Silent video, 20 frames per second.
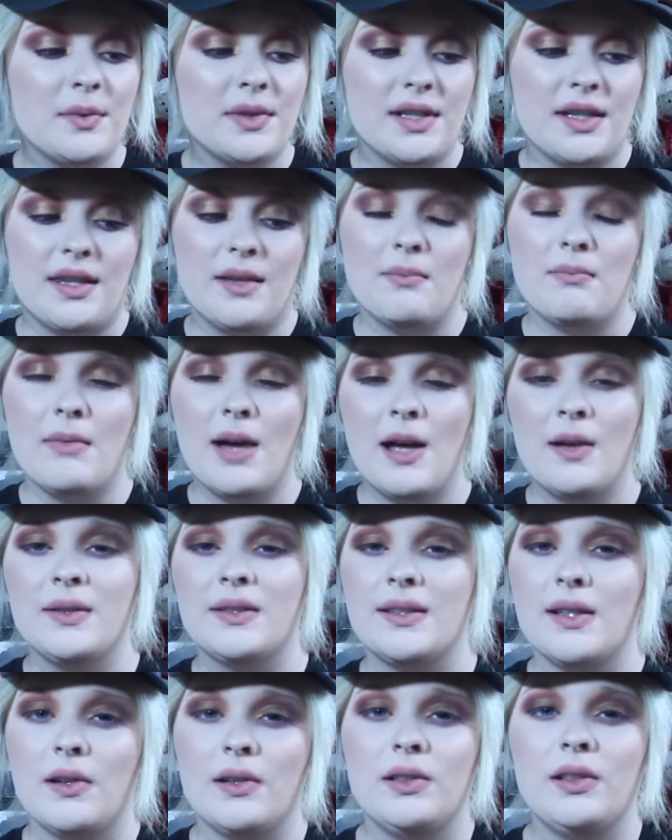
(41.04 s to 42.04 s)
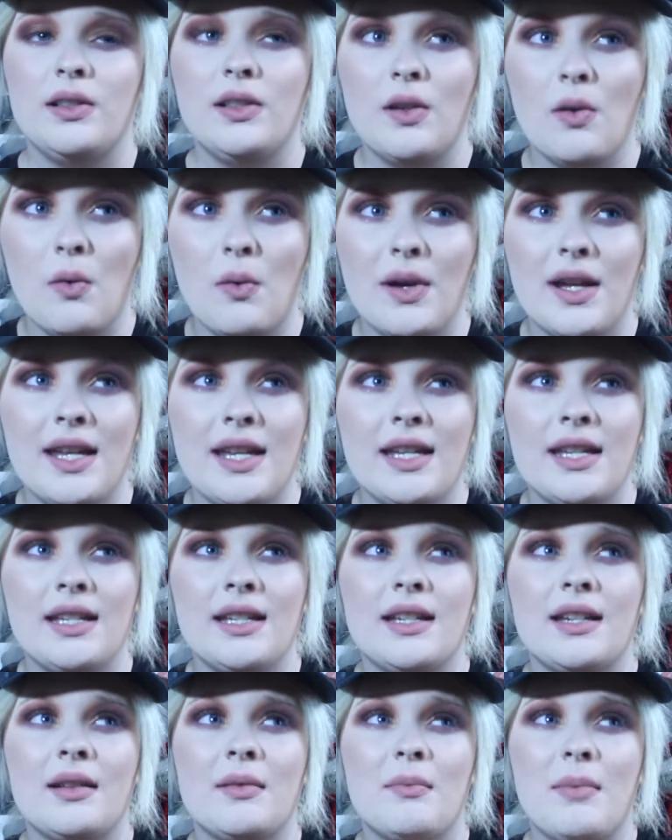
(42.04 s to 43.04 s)
one of the most
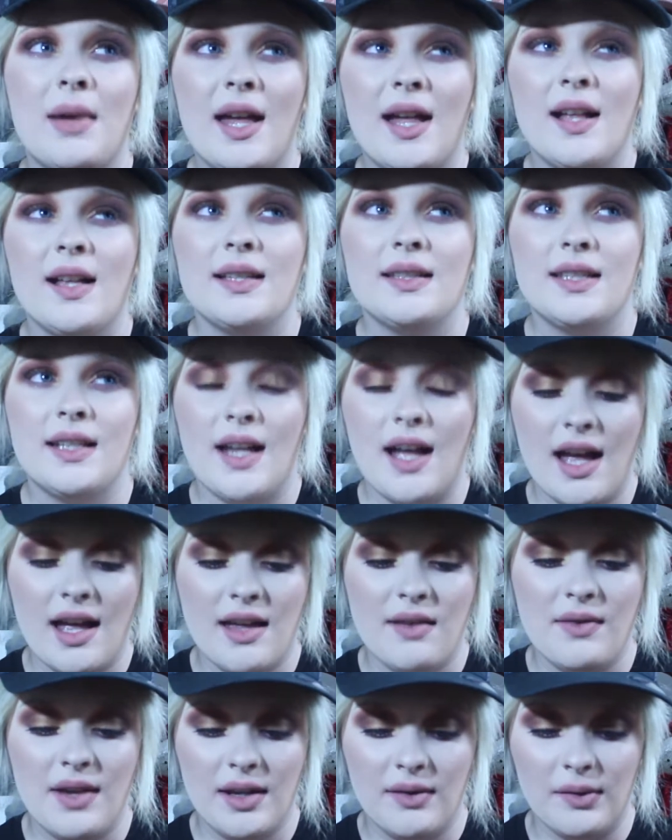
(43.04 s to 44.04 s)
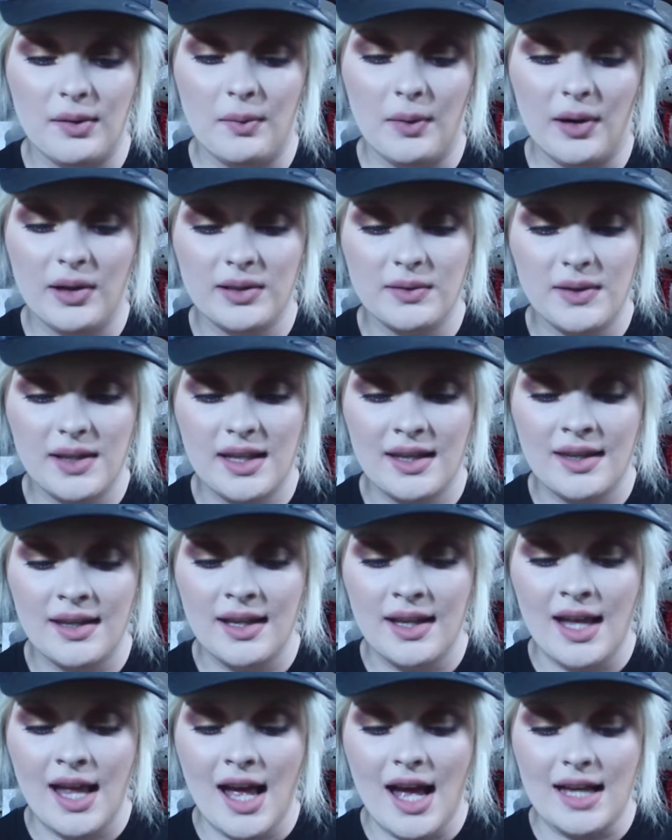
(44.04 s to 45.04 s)
annoying palettes that I have ever worked with.
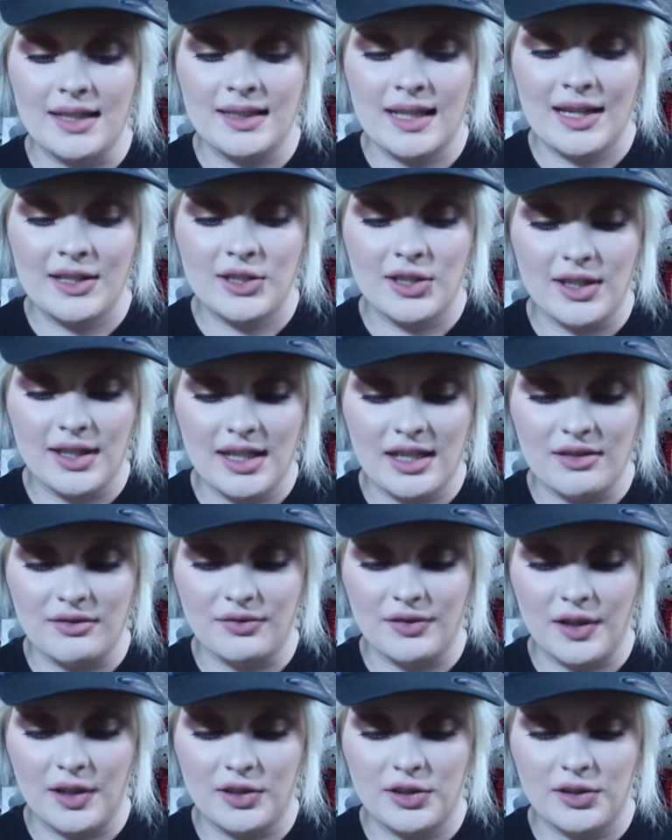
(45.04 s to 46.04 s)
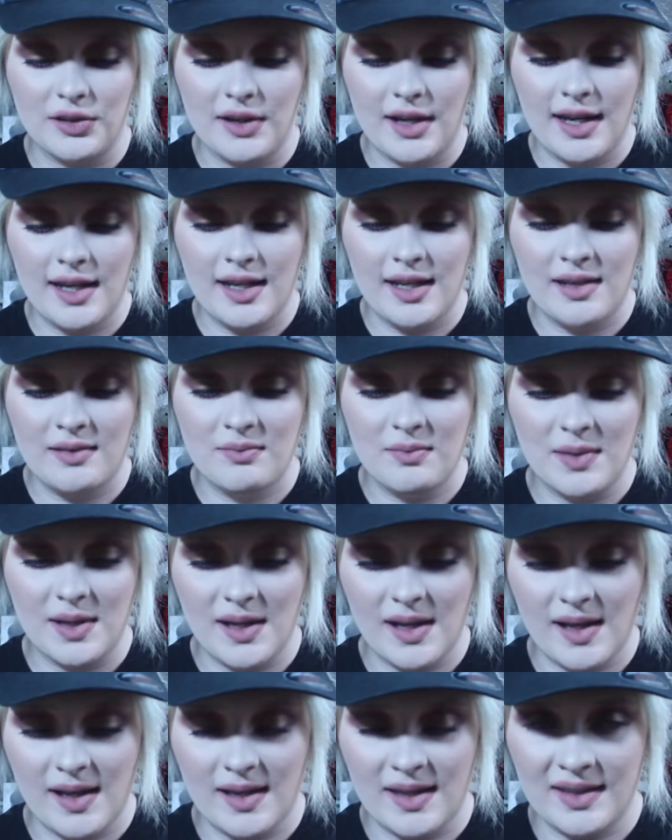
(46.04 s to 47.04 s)
I was actually getting frustrated
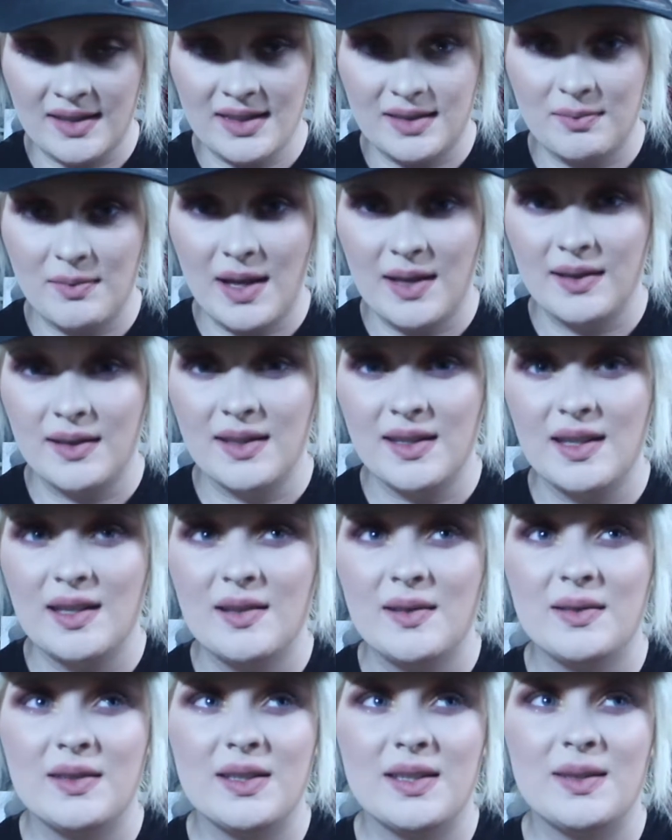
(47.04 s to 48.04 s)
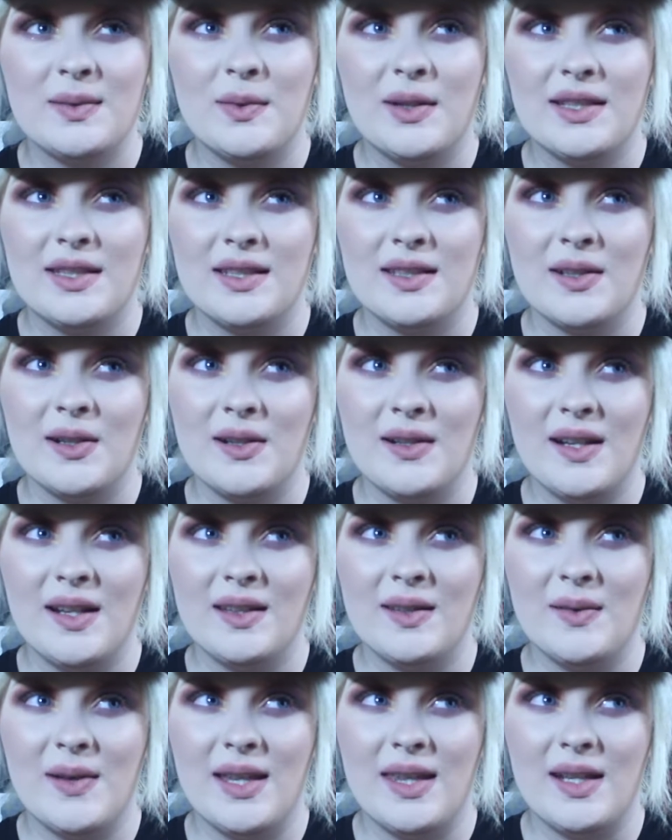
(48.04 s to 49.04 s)
because my look just wasn't turning
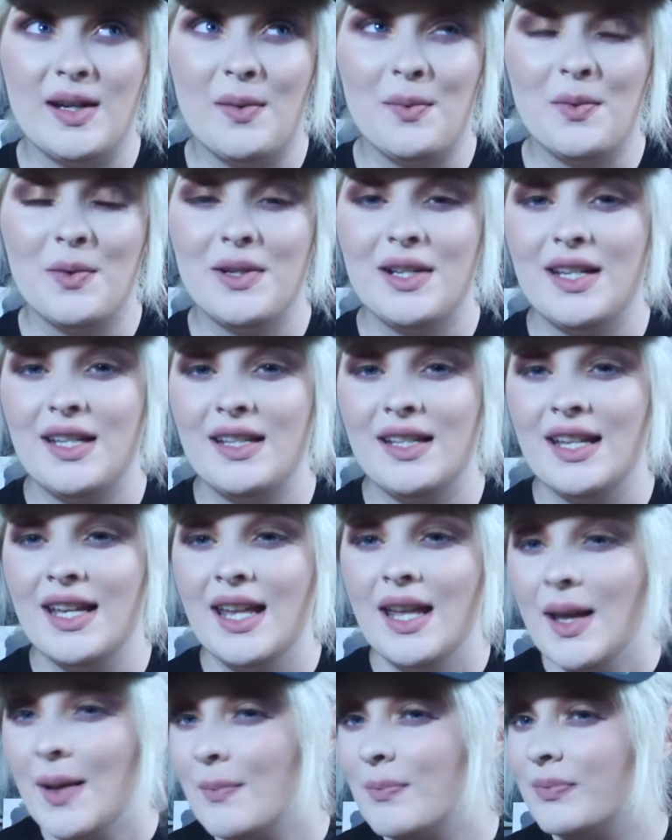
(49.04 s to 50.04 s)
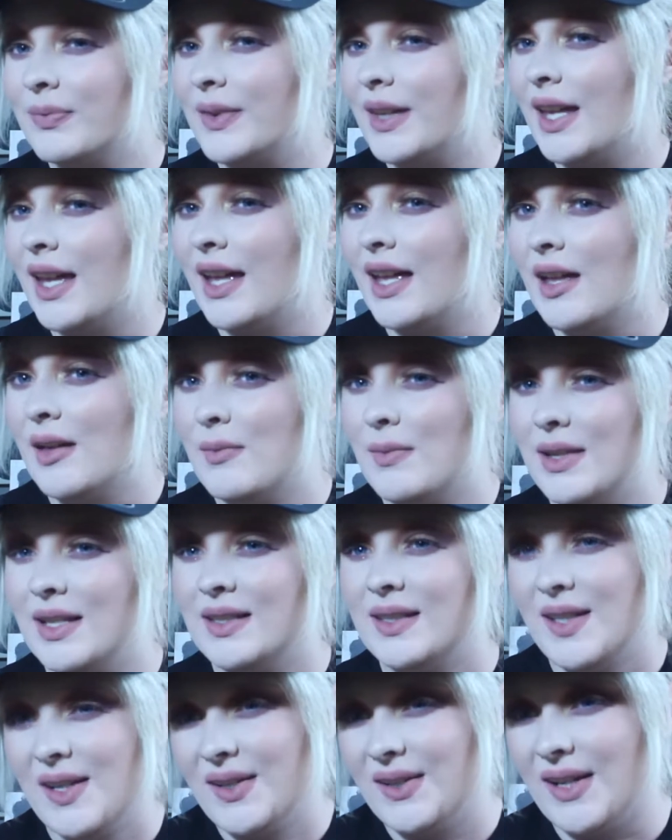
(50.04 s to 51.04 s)
out the way that I wanted.
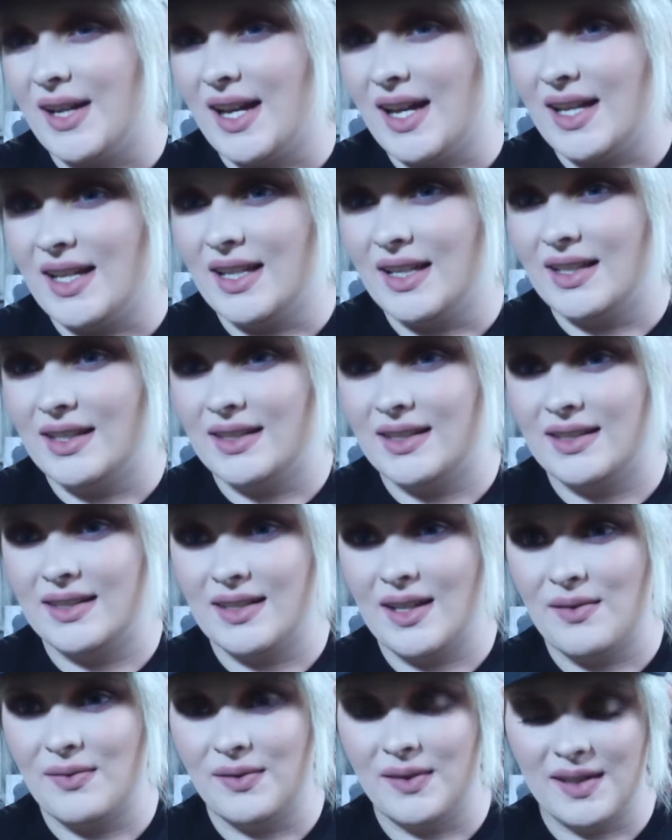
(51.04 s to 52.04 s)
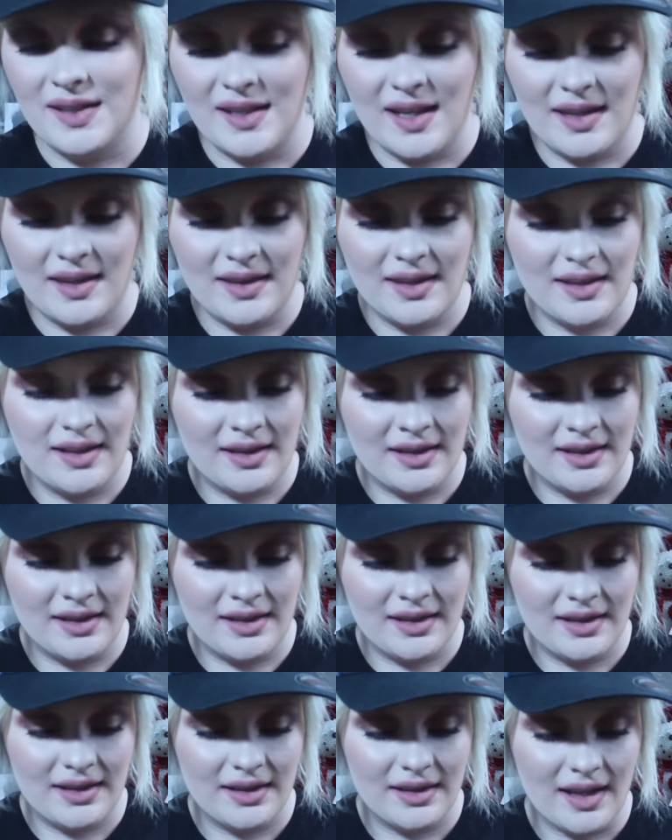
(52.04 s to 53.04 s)
It's alright. It's definitely
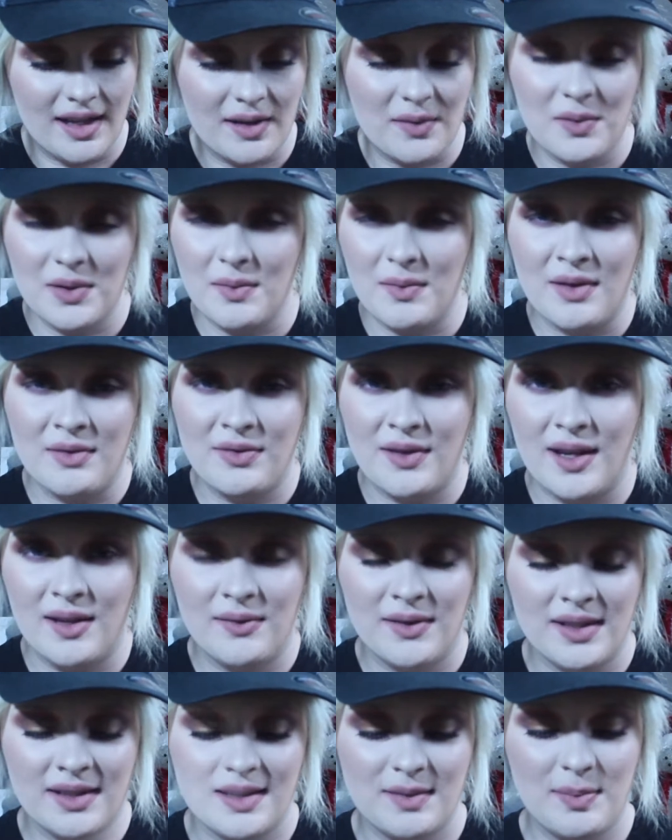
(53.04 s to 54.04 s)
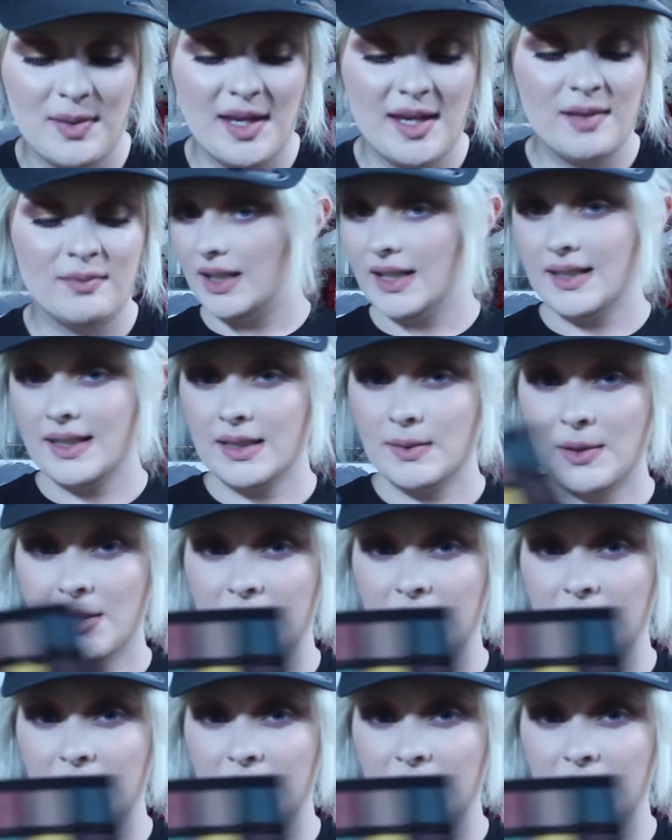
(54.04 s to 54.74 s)
nothing like one of my favorites, but this is